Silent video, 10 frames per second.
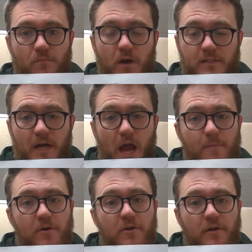A
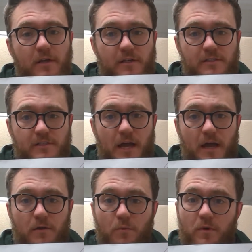timer can
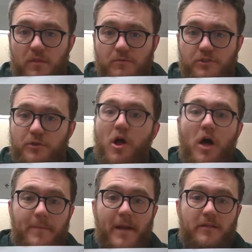decide when the machine will
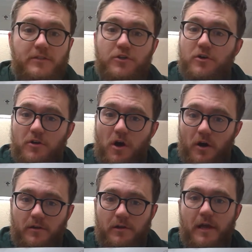automatically turn
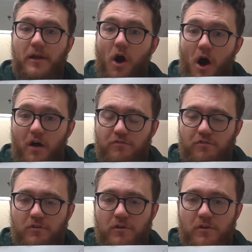on and off,
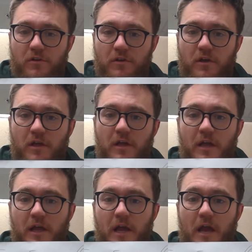
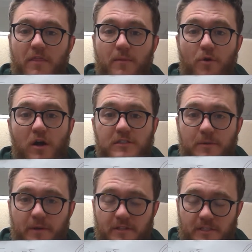and then a
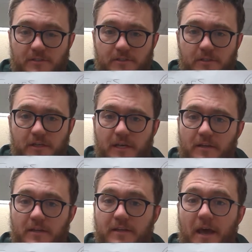proximity sensor
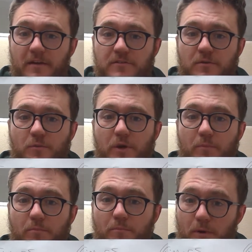can detect when a
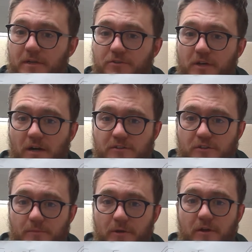potential
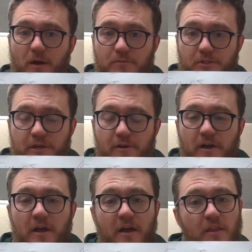customer comes near
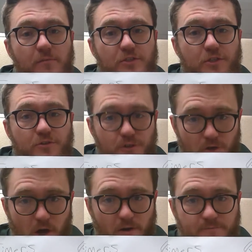and the machine will turn
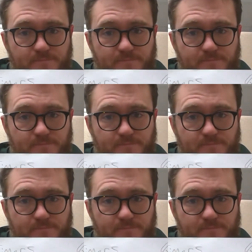on.